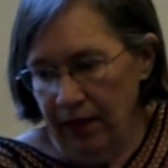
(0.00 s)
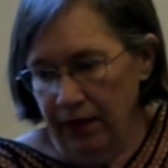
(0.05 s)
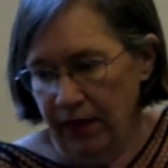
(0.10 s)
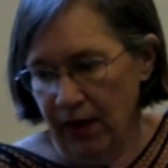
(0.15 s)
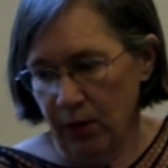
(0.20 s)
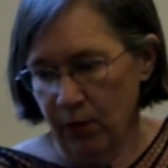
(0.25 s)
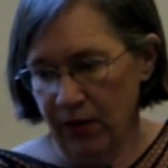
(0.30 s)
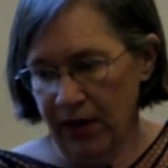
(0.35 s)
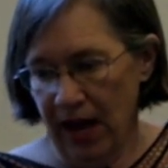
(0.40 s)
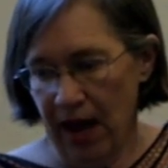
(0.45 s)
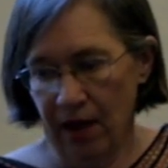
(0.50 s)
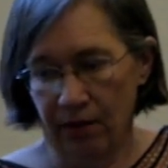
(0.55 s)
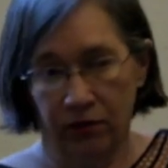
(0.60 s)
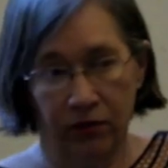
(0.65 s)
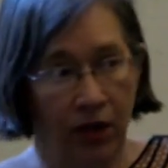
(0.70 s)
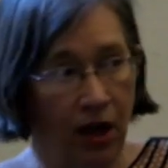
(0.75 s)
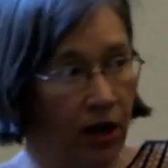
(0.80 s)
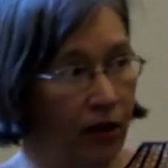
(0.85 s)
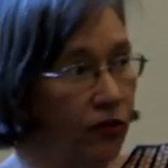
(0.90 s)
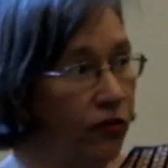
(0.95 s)
Then we have
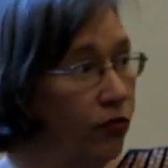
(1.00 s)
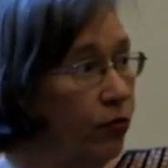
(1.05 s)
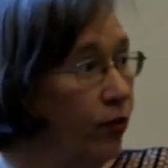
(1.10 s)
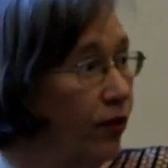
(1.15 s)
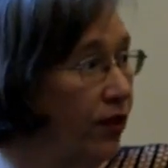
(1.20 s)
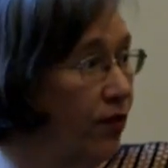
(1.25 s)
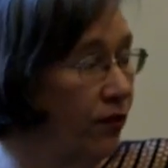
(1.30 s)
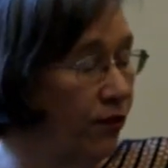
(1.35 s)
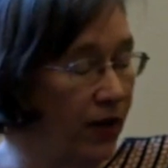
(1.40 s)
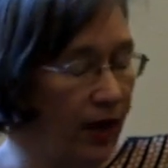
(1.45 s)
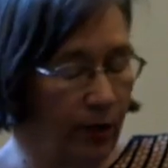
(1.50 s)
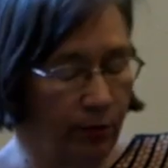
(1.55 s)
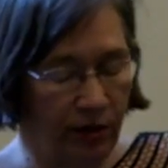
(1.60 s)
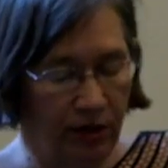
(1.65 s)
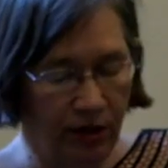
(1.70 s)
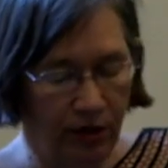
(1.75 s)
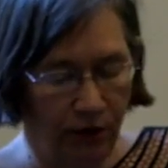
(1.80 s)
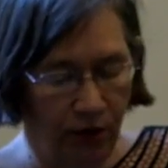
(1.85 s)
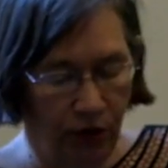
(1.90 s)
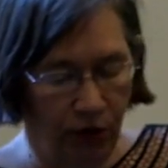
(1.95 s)
lunch with a
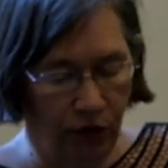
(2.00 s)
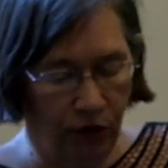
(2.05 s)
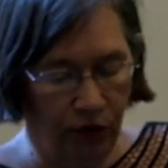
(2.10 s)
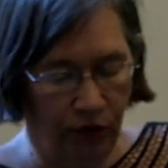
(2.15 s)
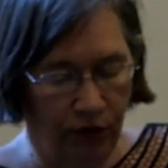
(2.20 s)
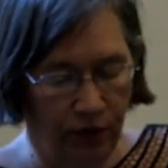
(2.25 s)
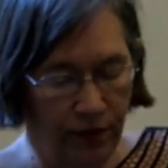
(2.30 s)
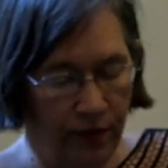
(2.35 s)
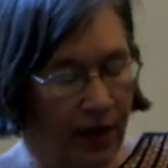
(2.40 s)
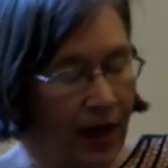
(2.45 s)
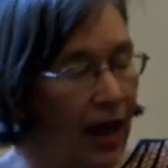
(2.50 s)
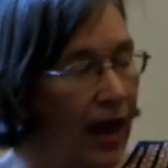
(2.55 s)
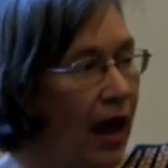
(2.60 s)
family devotion.